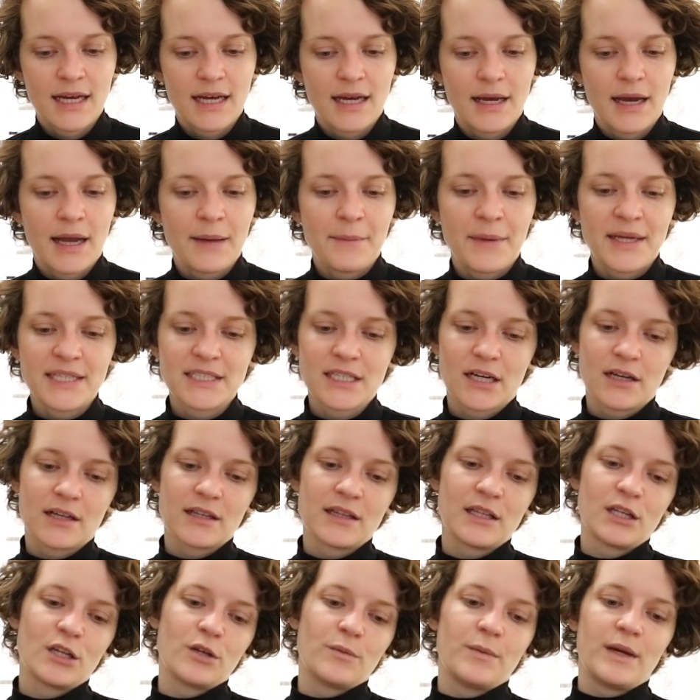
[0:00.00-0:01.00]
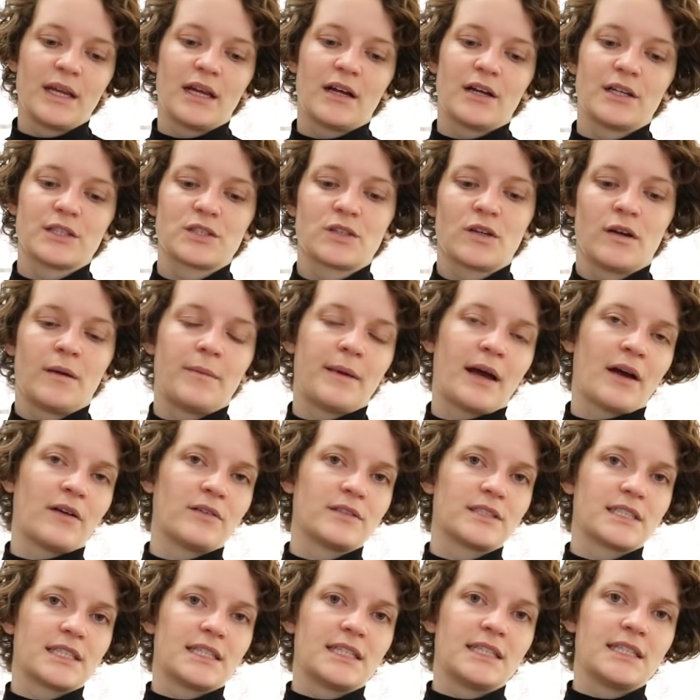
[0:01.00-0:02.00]
I might talk a little bit also
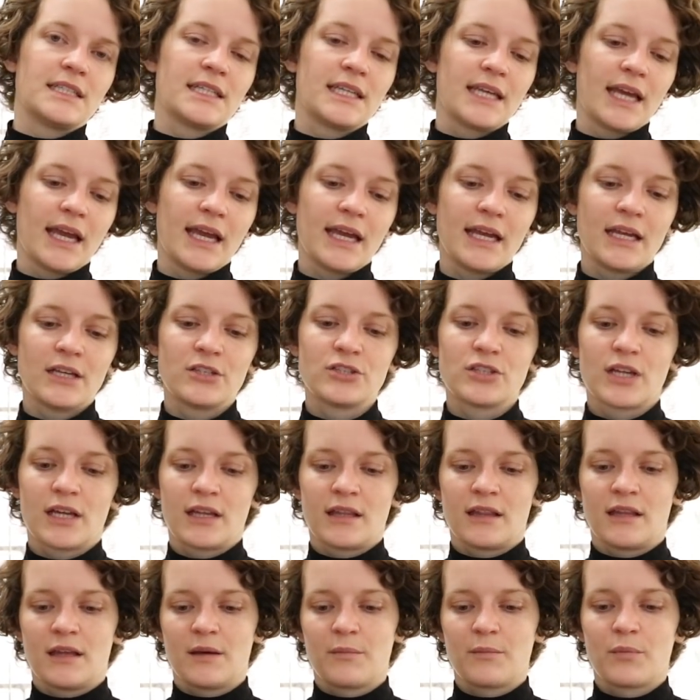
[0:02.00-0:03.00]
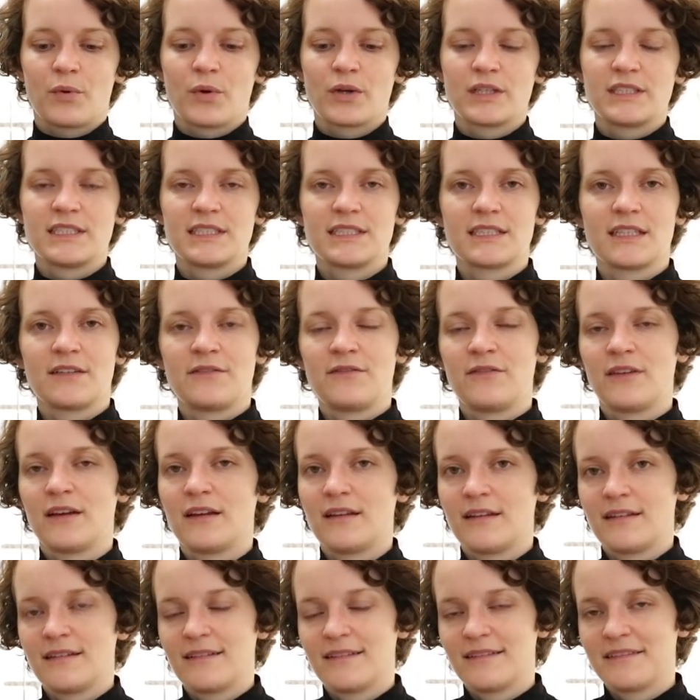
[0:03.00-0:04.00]
about gauge and the importance of
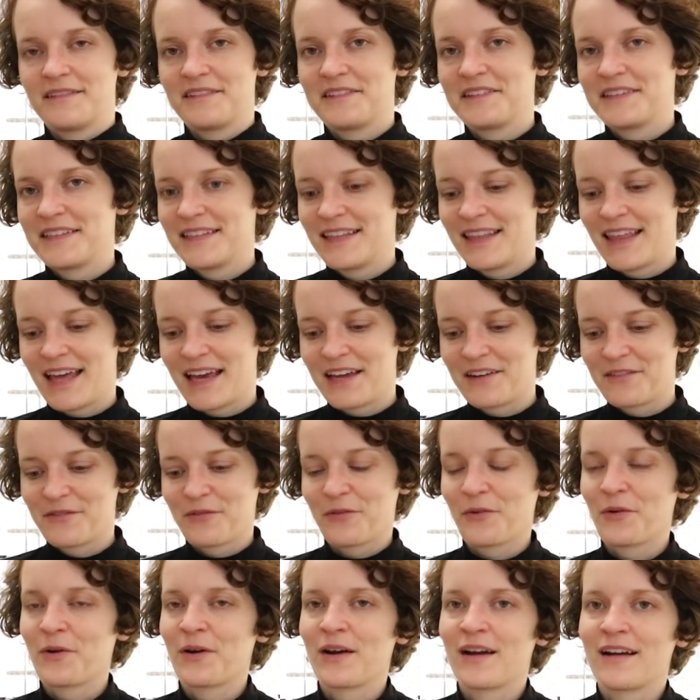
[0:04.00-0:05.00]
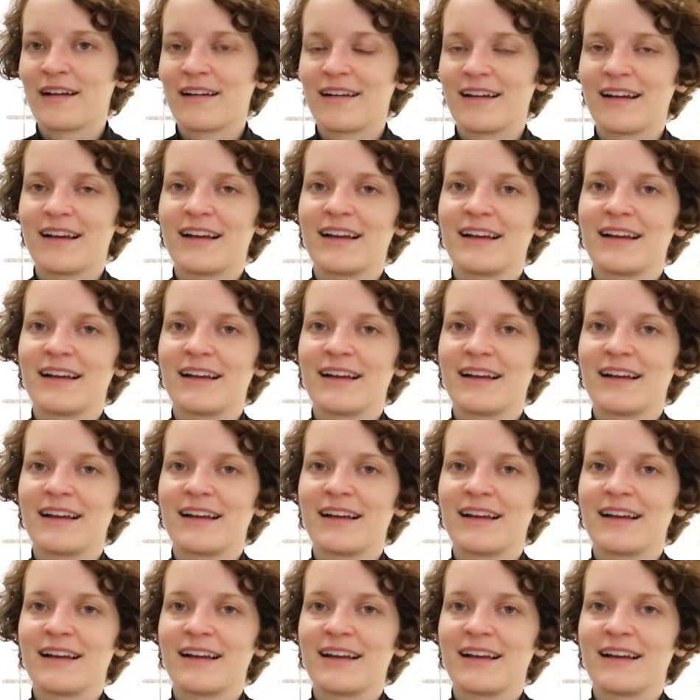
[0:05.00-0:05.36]
that for